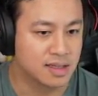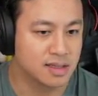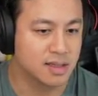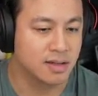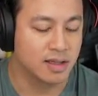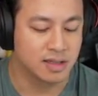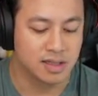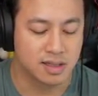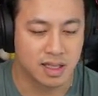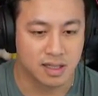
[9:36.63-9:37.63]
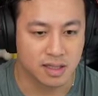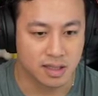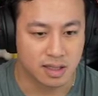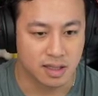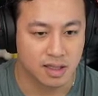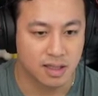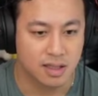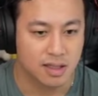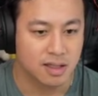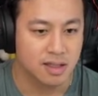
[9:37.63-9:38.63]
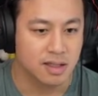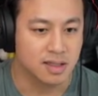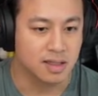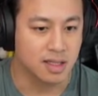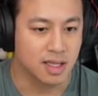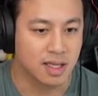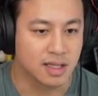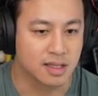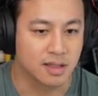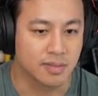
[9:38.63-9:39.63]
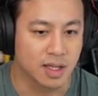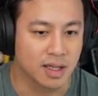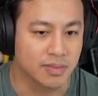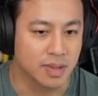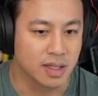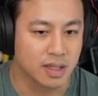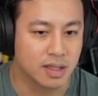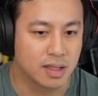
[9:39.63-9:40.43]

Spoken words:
so I'll just actually, this is the add command bit.